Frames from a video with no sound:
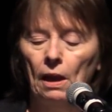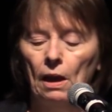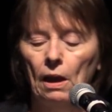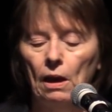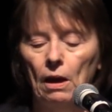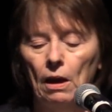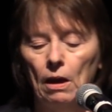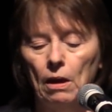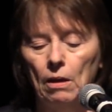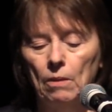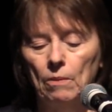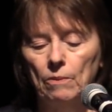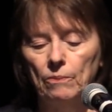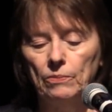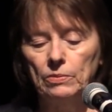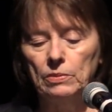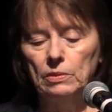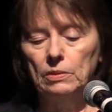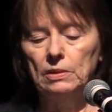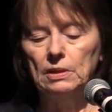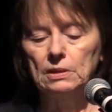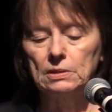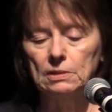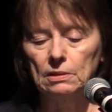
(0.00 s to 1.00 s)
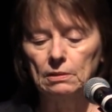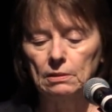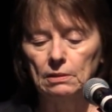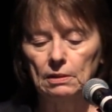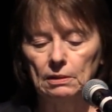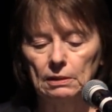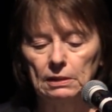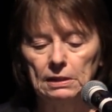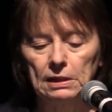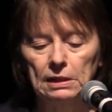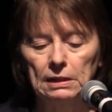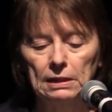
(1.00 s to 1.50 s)
Um, these, the
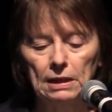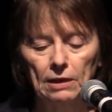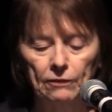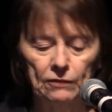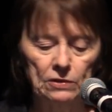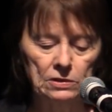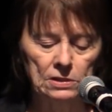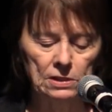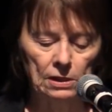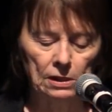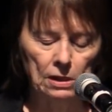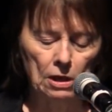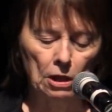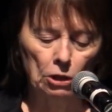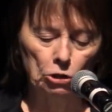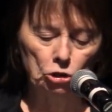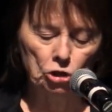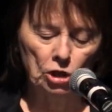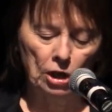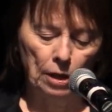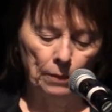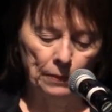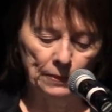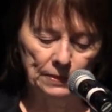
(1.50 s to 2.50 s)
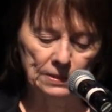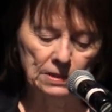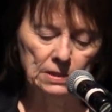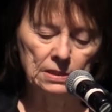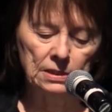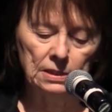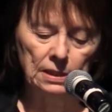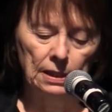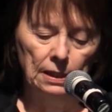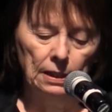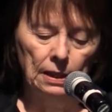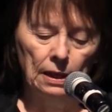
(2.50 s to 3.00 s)
leading leftists on college
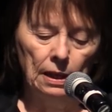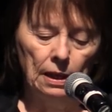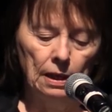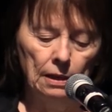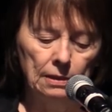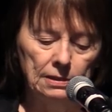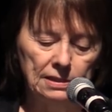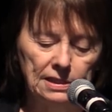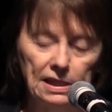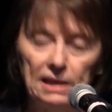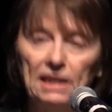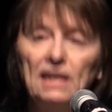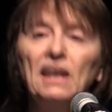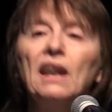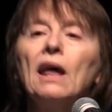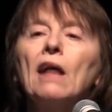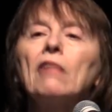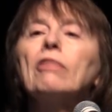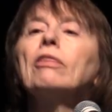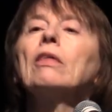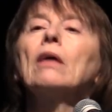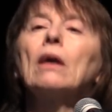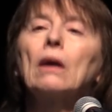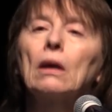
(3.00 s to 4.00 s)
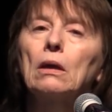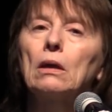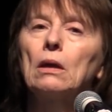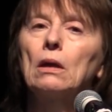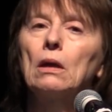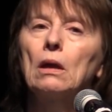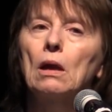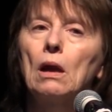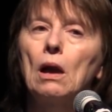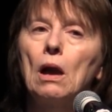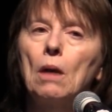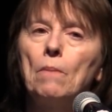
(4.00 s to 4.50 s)
campuses uh, said nothing
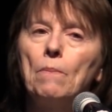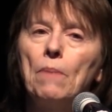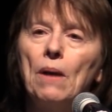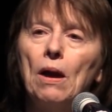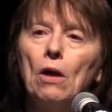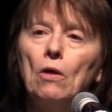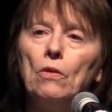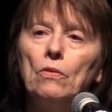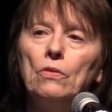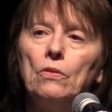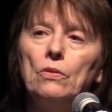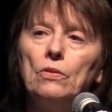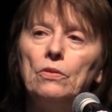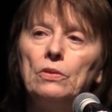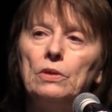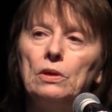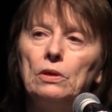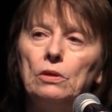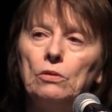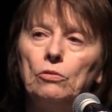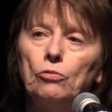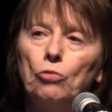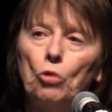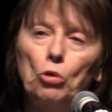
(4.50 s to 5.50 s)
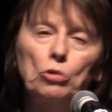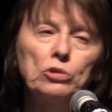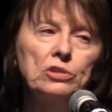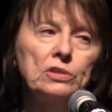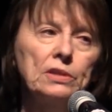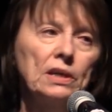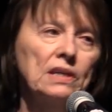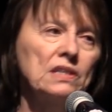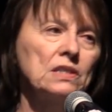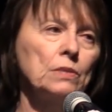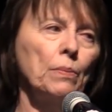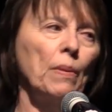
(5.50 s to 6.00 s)
about the gross
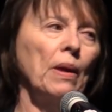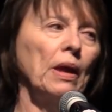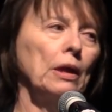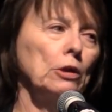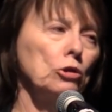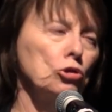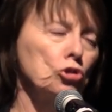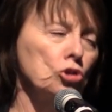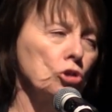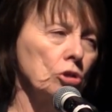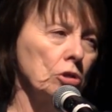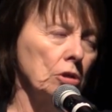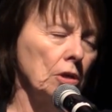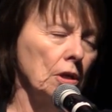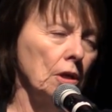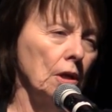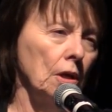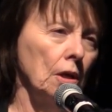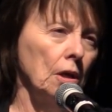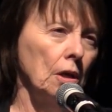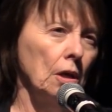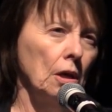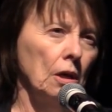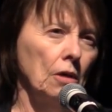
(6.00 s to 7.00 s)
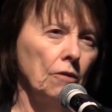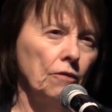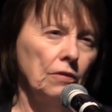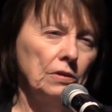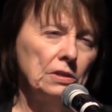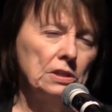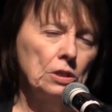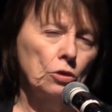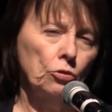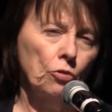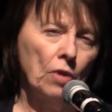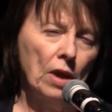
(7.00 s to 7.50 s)
expansion of a
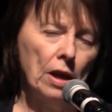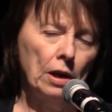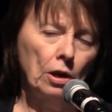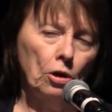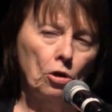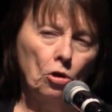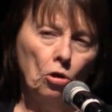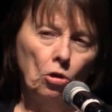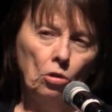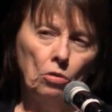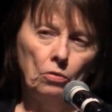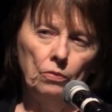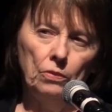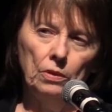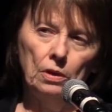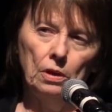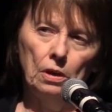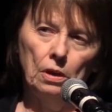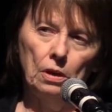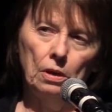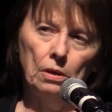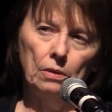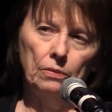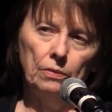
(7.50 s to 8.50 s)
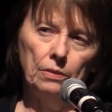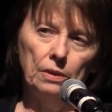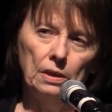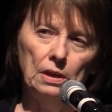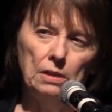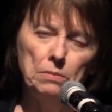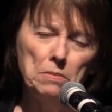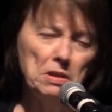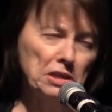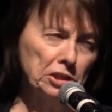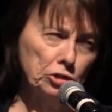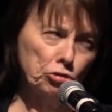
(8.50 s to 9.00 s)
tyrannical uh,
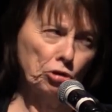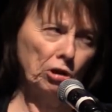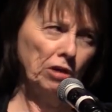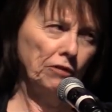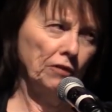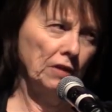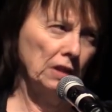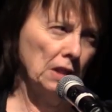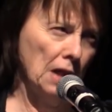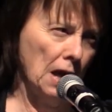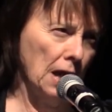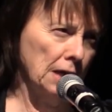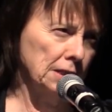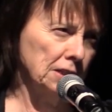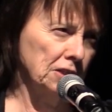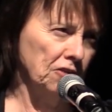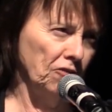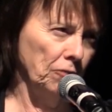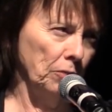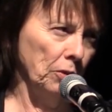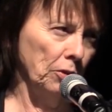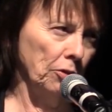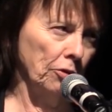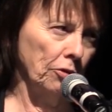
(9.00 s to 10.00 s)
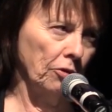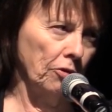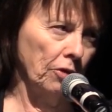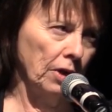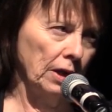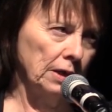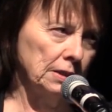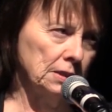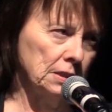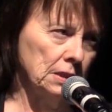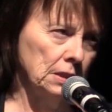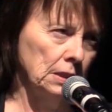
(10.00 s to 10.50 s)
administrative class of
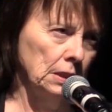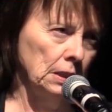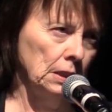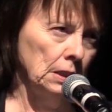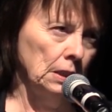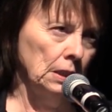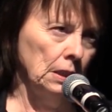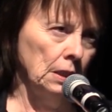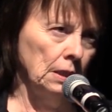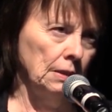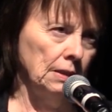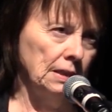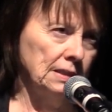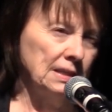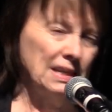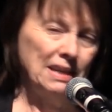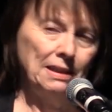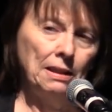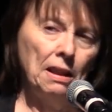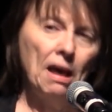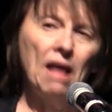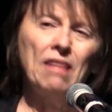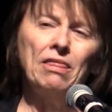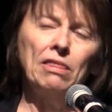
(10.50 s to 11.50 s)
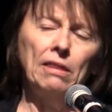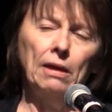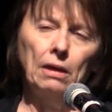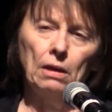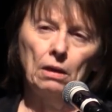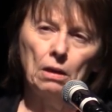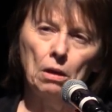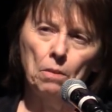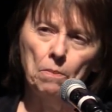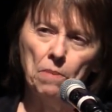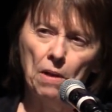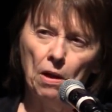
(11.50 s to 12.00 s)
bureaucrats. They said nothing
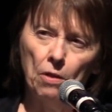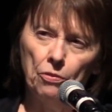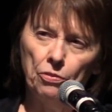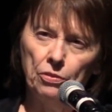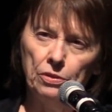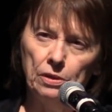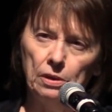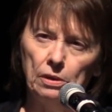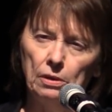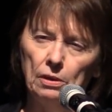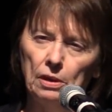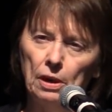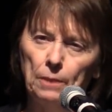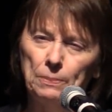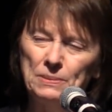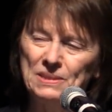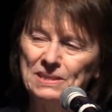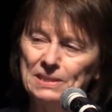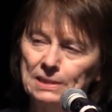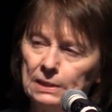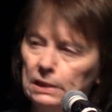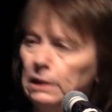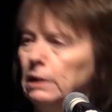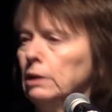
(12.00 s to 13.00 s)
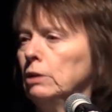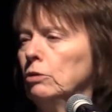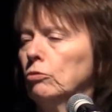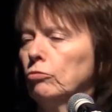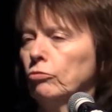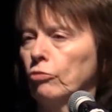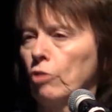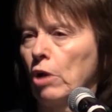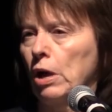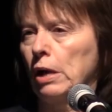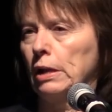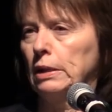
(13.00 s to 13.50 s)
about the obscene
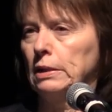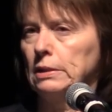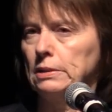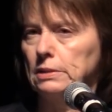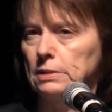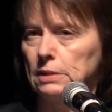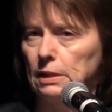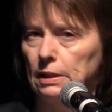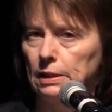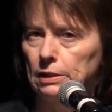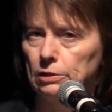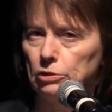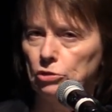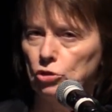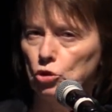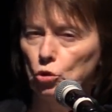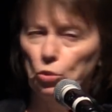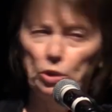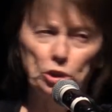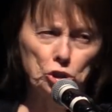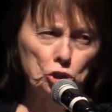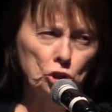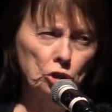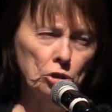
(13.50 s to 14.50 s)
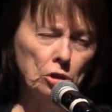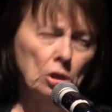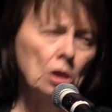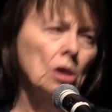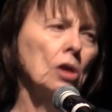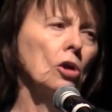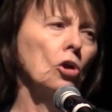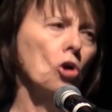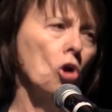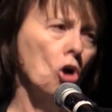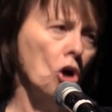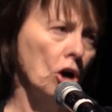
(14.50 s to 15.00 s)
rise in tuition
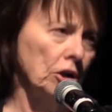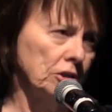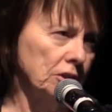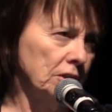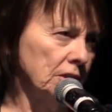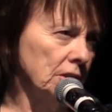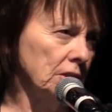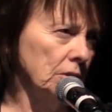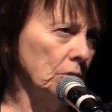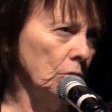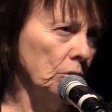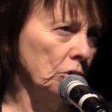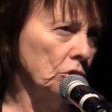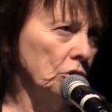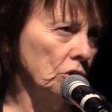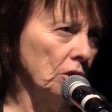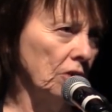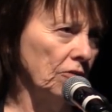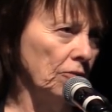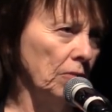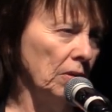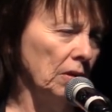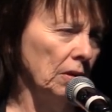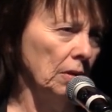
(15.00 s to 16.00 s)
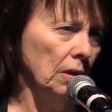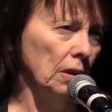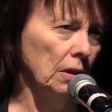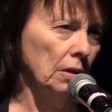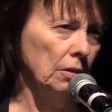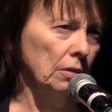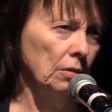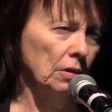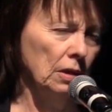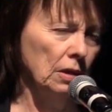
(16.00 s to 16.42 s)
costs, which have, uh,